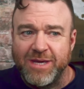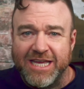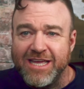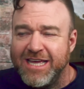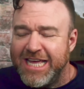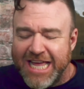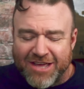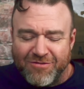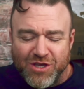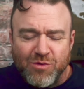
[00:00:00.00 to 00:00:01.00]
me,
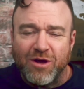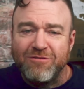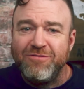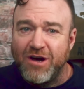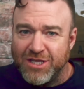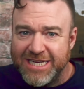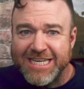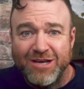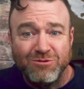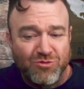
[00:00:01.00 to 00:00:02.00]
if you are falling
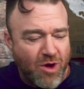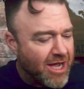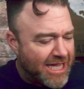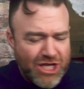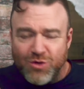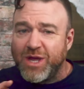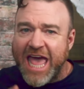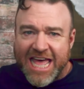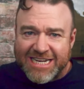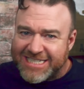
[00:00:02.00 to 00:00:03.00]
down drunk and you
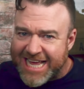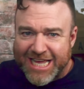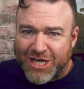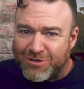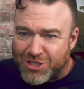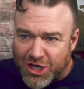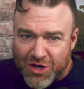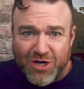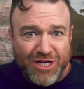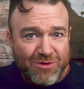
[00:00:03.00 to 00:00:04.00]
can't take your
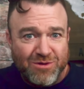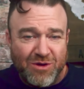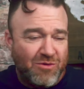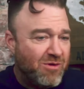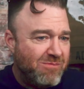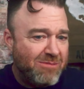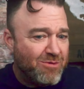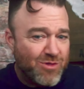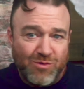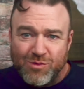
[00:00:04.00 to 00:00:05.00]
turn, you don't
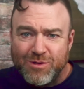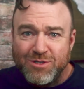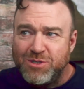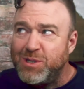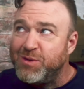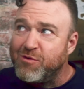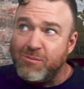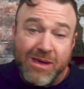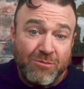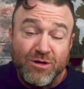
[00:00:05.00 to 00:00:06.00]
remember the rules, you don't even
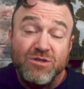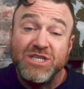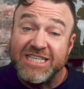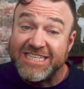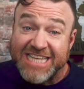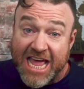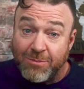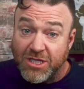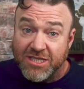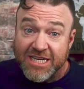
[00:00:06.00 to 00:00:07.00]
remember who's at the
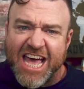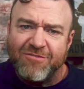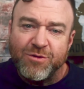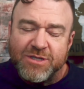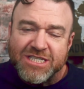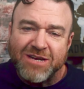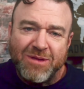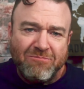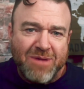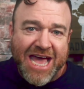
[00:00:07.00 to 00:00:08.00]
table, everyone's gonna
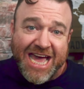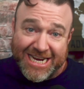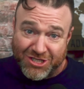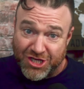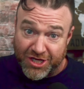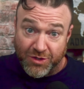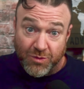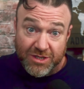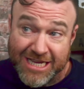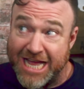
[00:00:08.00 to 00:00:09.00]
be mad at you
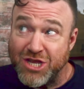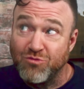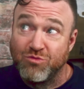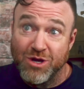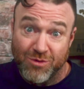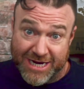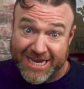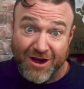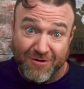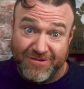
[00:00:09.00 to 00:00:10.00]
and you're
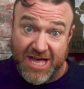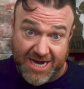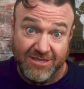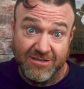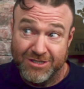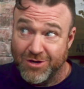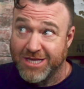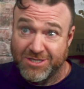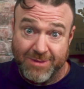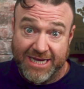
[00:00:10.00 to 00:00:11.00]
ruining our fun.
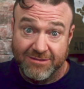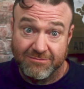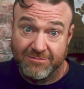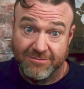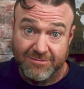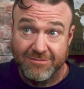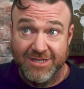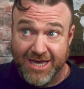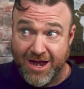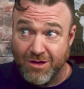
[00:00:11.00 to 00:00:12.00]
Trust me,
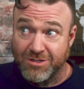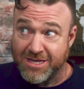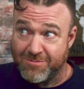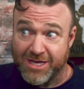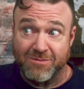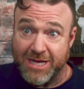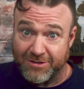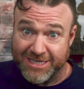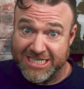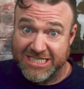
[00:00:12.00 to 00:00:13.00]
I know something
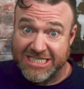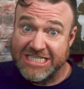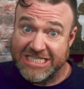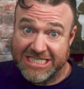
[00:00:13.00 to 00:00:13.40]
about this.